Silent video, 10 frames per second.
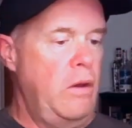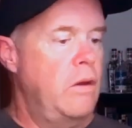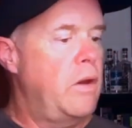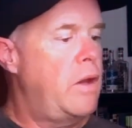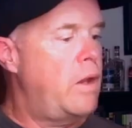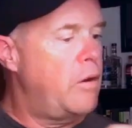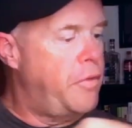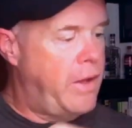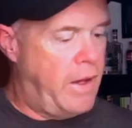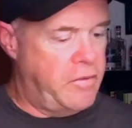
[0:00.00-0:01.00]
Yeah, I don't
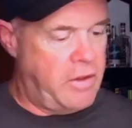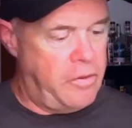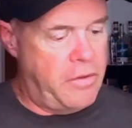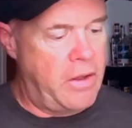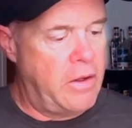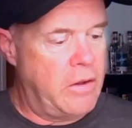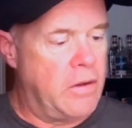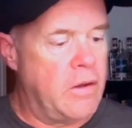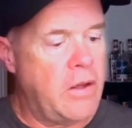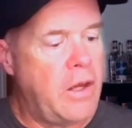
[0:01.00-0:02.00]
think it has
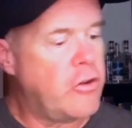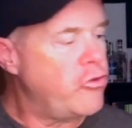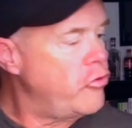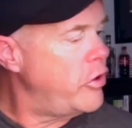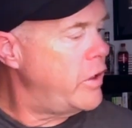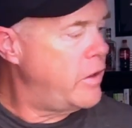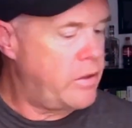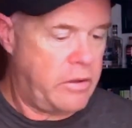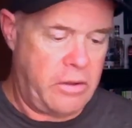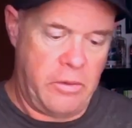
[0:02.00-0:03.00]
anything extra in
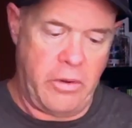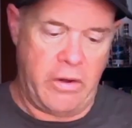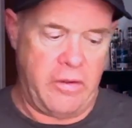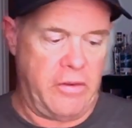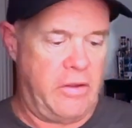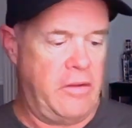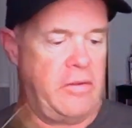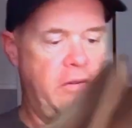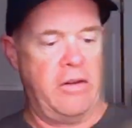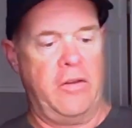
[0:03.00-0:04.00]
it. Where is it? This
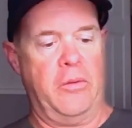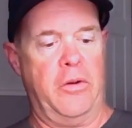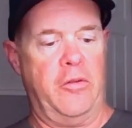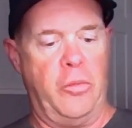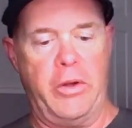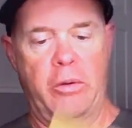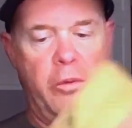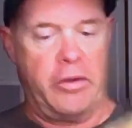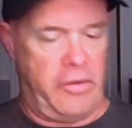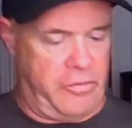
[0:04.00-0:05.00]
is another one of those weird ones.